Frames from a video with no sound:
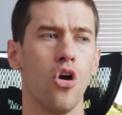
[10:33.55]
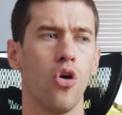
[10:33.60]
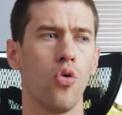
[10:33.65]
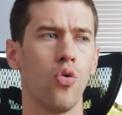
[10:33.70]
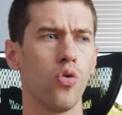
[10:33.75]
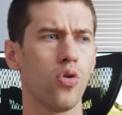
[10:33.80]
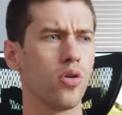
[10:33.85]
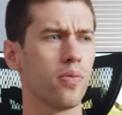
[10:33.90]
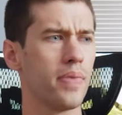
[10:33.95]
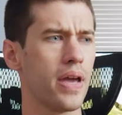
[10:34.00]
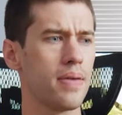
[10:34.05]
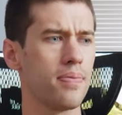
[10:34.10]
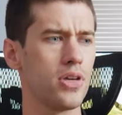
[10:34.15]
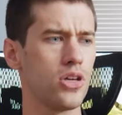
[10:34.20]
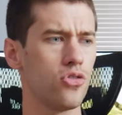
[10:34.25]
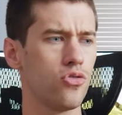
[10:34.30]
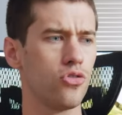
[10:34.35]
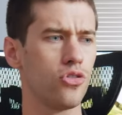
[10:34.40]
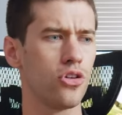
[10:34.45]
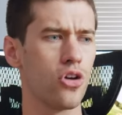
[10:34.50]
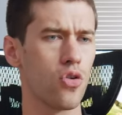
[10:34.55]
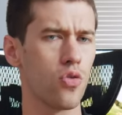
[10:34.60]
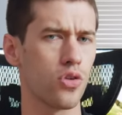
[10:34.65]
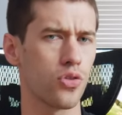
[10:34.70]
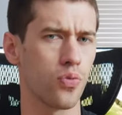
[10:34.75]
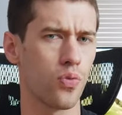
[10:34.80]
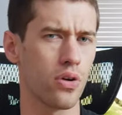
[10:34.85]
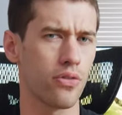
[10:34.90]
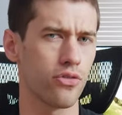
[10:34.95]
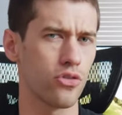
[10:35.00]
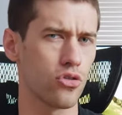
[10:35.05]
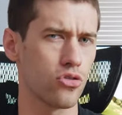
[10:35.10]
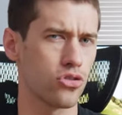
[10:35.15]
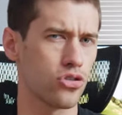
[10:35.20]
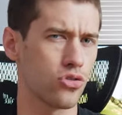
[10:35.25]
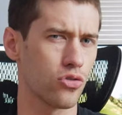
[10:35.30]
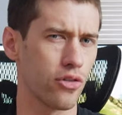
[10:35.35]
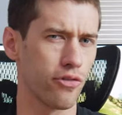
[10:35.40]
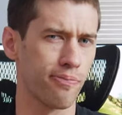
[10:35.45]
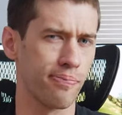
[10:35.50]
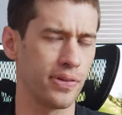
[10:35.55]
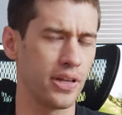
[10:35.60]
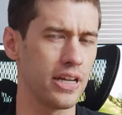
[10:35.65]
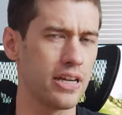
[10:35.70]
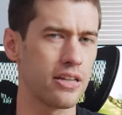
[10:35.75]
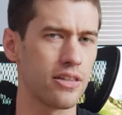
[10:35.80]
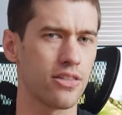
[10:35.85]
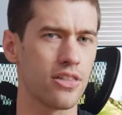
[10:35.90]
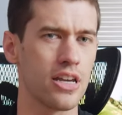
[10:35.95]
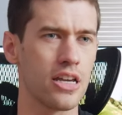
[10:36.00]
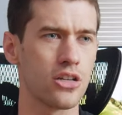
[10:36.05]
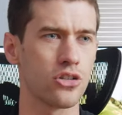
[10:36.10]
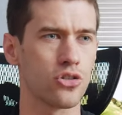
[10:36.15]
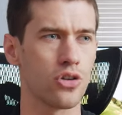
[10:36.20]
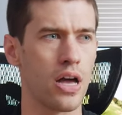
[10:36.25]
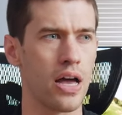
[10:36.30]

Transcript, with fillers: or maybe you'd go with one of those sort of blended things,